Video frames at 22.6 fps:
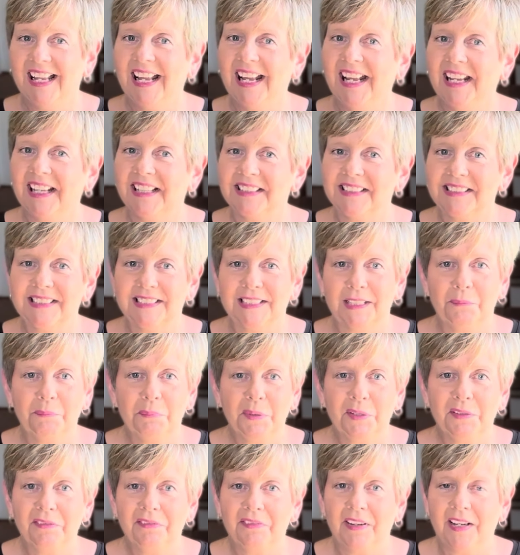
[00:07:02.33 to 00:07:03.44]
and
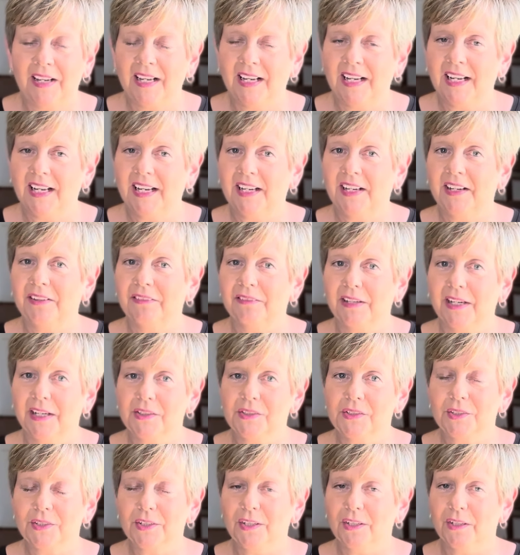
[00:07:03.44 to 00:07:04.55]
simplify around
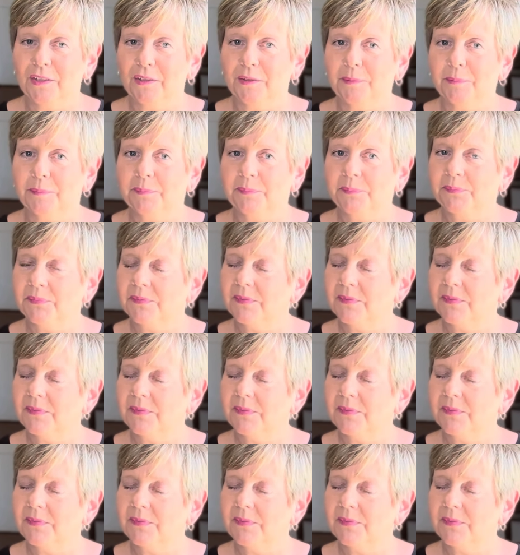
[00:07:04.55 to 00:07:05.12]
your home.